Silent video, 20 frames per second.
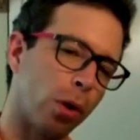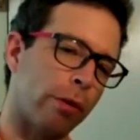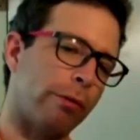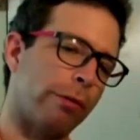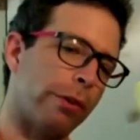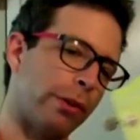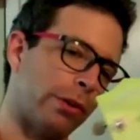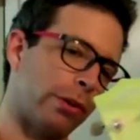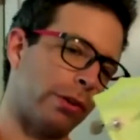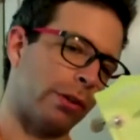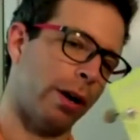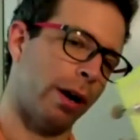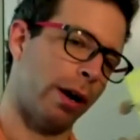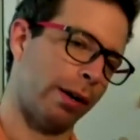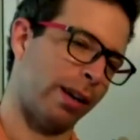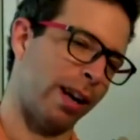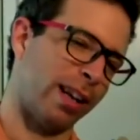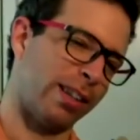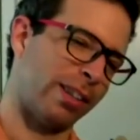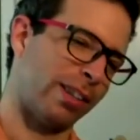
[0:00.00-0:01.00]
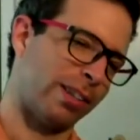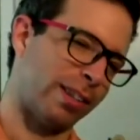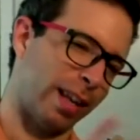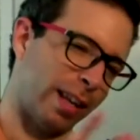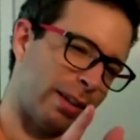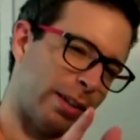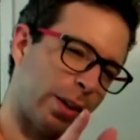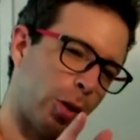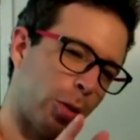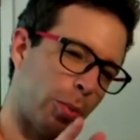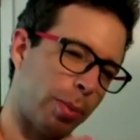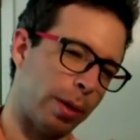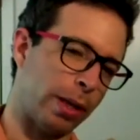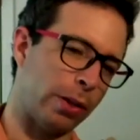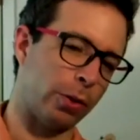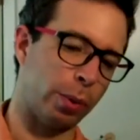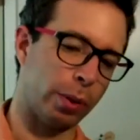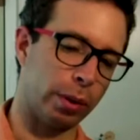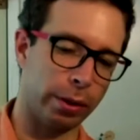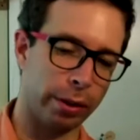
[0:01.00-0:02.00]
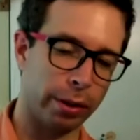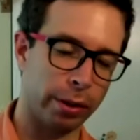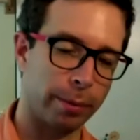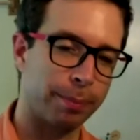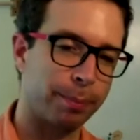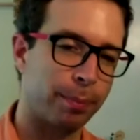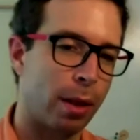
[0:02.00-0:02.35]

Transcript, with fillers: of the song, not just that little piece we learned.